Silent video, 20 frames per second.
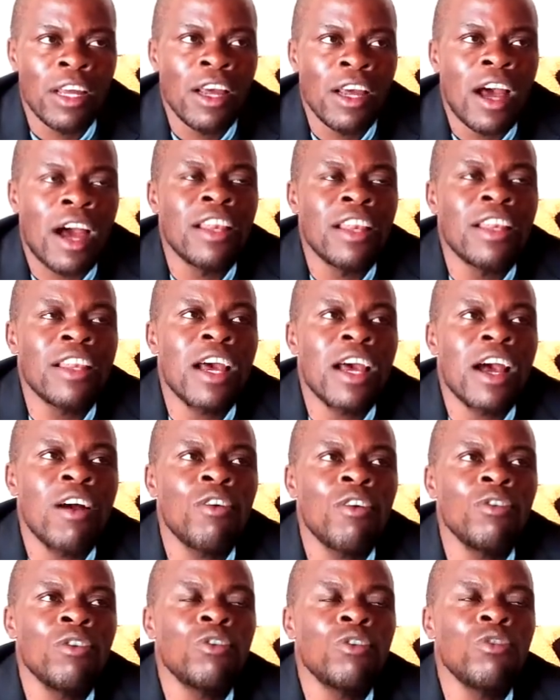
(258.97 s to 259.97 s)
and
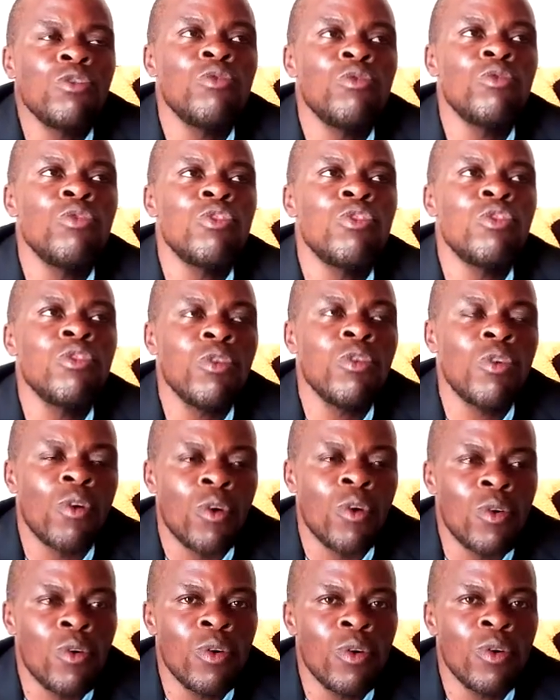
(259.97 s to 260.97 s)
now you
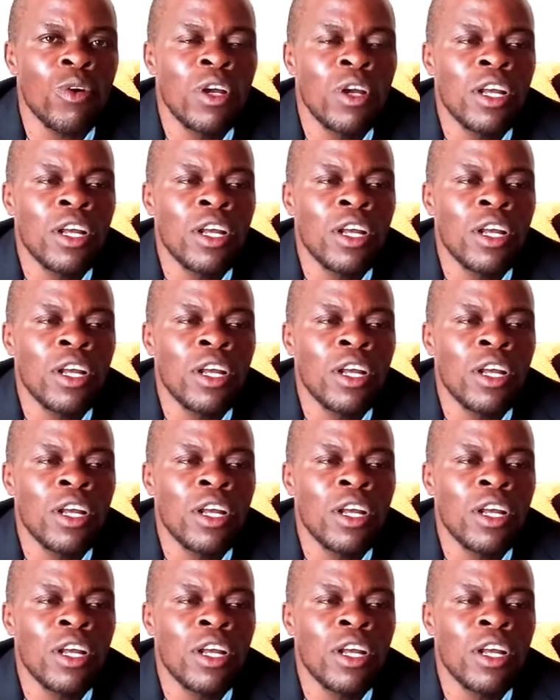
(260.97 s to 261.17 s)
know